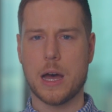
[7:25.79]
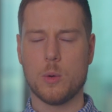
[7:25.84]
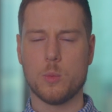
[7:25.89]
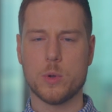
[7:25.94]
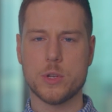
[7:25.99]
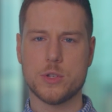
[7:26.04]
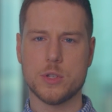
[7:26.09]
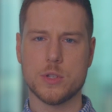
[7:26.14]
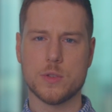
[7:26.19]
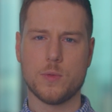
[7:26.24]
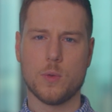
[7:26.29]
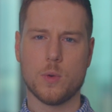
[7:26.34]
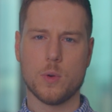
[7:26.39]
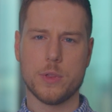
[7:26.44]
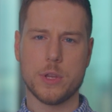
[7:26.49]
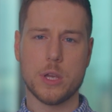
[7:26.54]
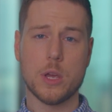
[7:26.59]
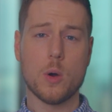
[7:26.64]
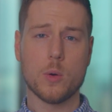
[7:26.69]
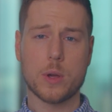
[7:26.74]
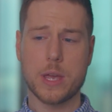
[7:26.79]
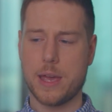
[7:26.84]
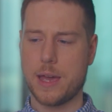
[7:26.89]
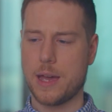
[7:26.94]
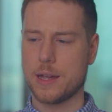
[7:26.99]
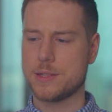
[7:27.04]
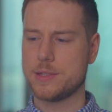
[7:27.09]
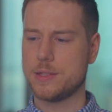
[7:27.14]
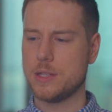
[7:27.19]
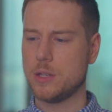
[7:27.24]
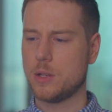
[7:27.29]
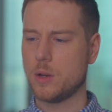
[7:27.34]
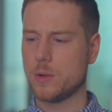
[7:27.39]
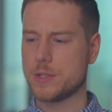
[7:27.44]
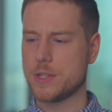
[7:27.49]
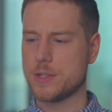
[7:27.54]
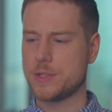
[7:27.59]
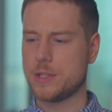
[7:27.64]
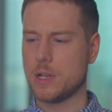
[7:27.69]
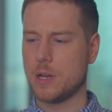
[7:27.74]
which is for the OKX
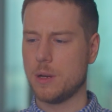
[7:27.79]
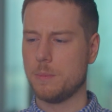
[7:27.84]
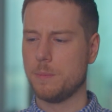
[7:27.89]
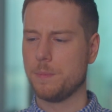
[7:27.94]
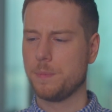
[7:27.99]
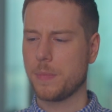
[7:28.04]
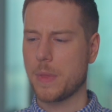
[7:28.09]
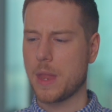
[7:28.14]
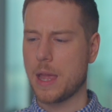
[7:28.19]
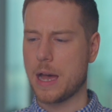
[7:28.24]
ecosystem,